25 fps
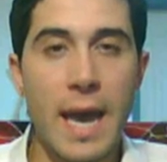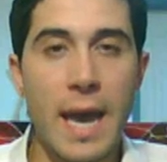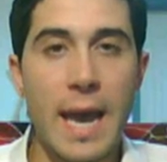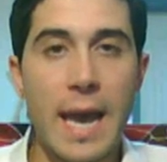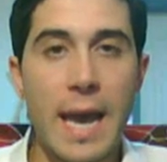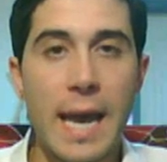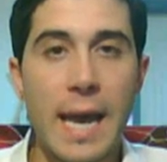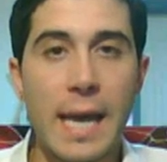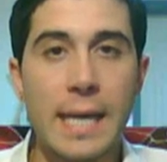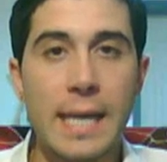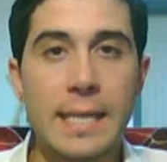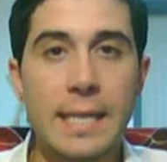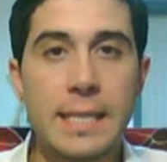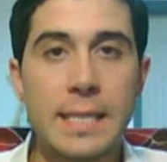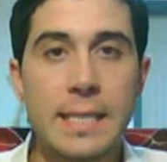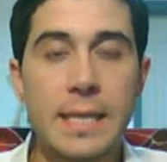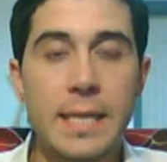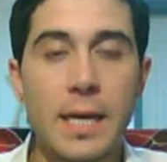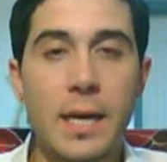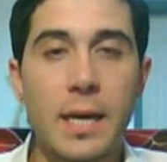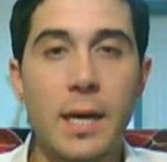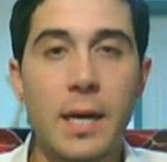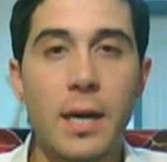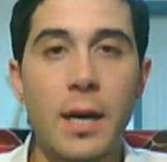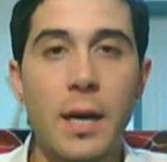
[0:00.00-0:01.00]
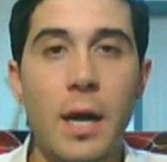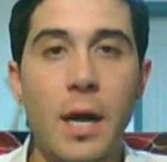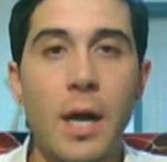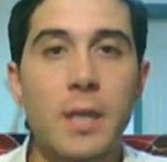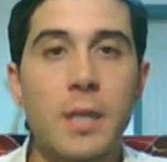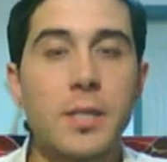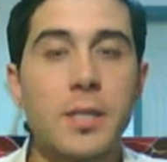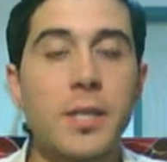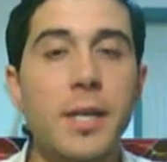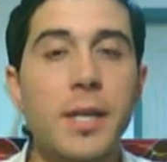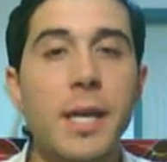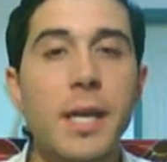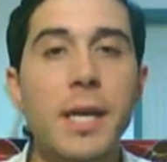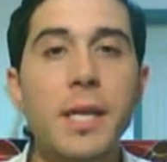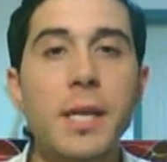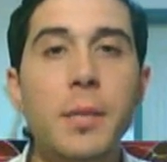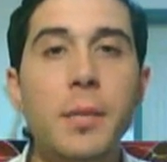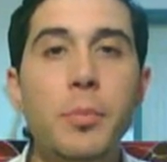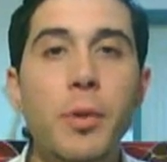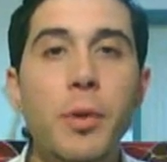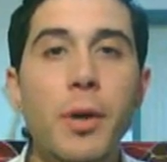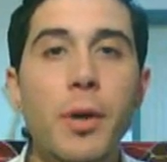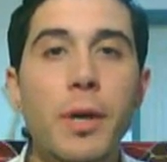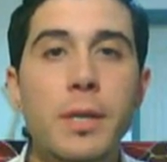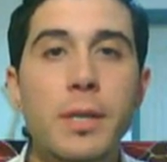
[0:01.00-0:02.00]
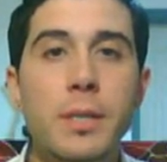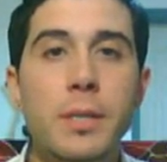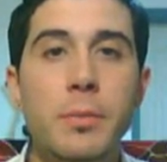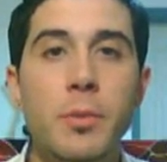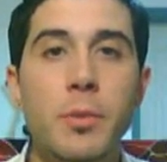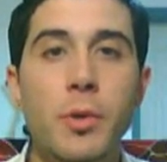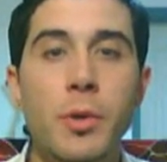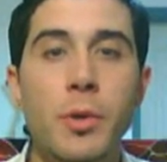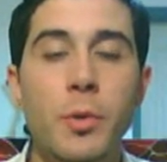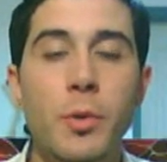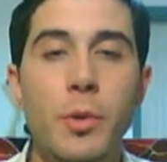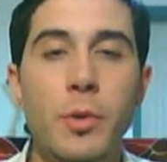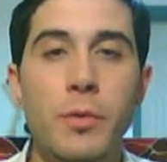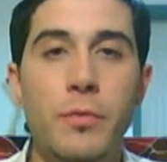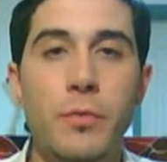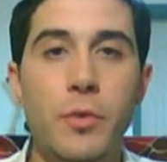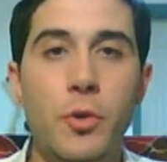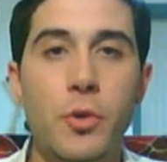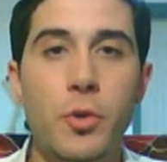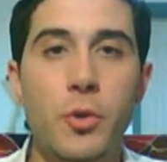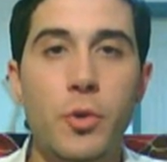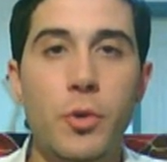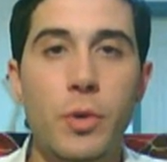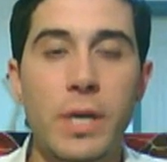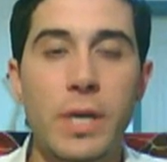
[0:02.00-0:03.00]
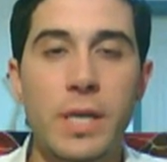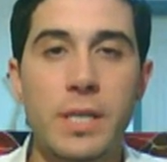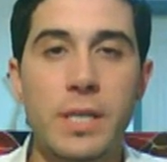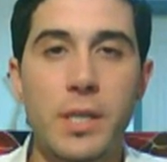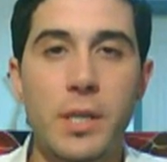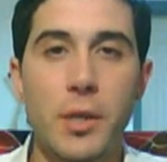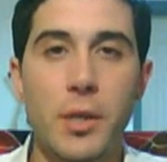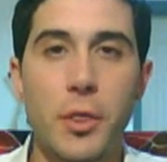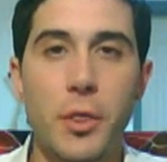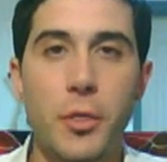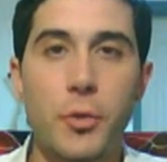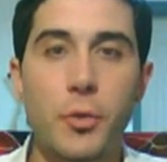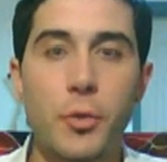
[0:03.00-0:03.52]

And today the product I'm going to review is a